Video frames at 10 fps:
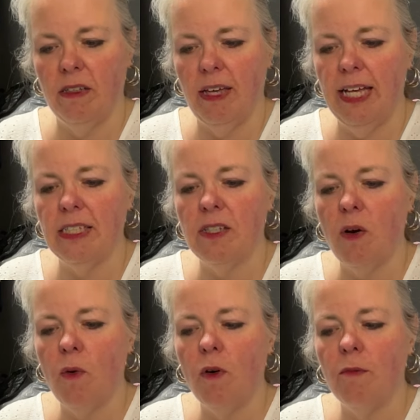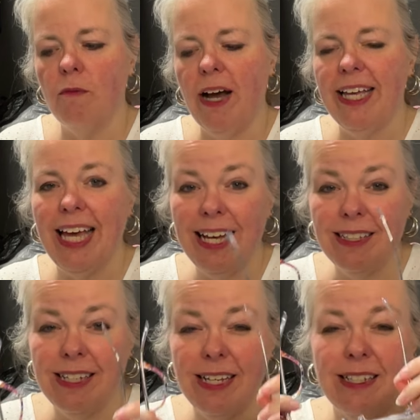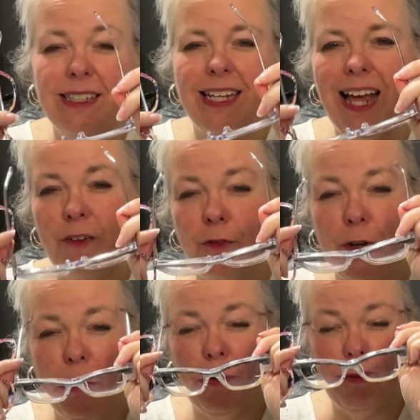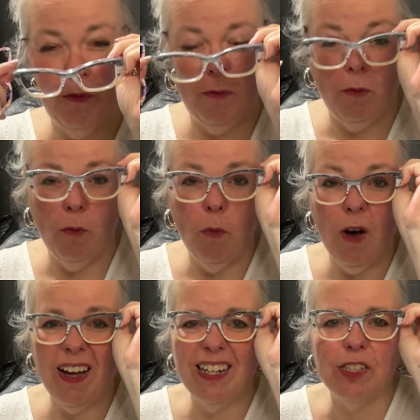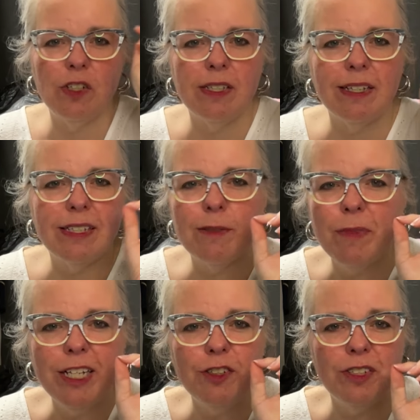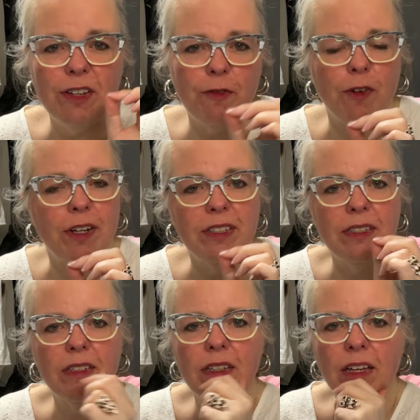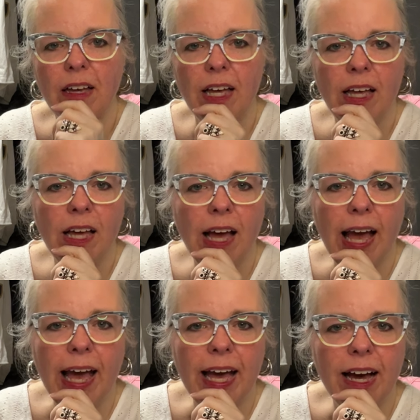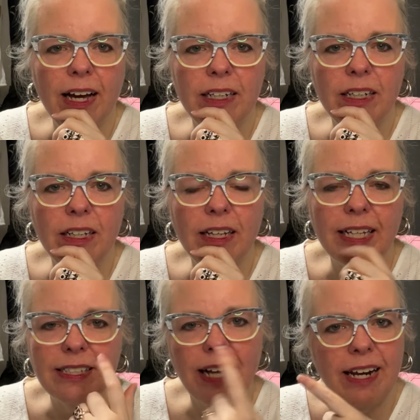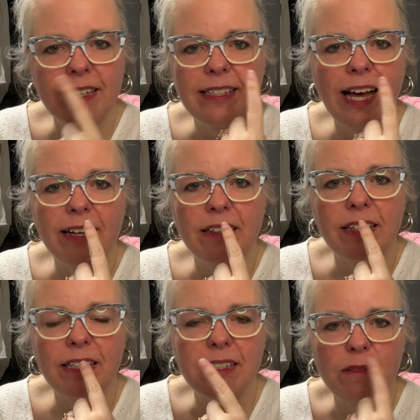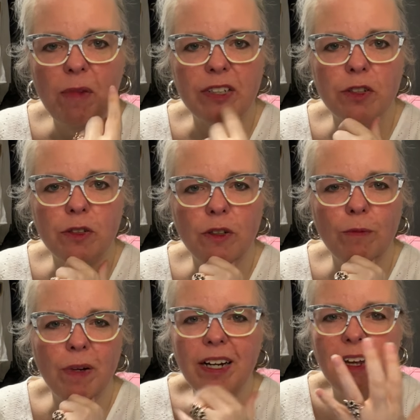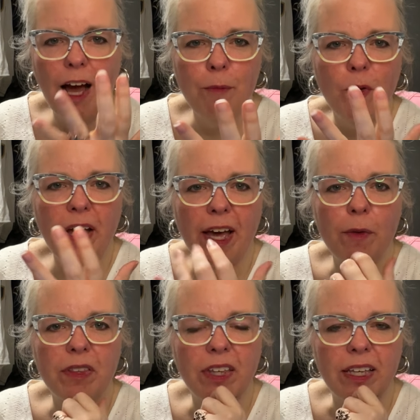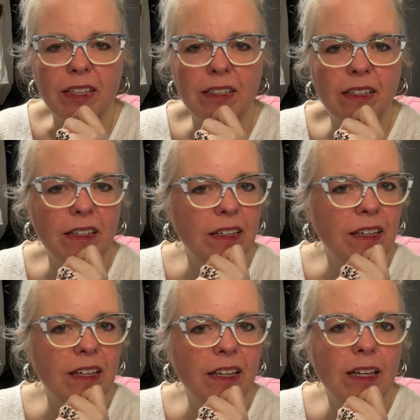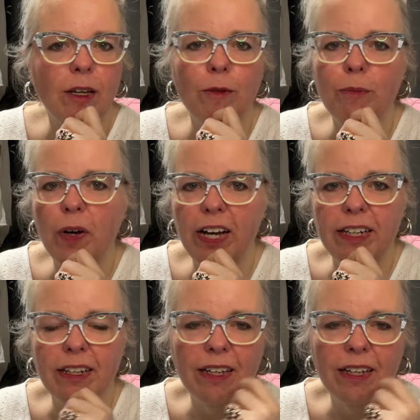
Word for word: And so my guess is that every one is just a smidge different and it's not exactly symmetrical, but I'm okay with it. But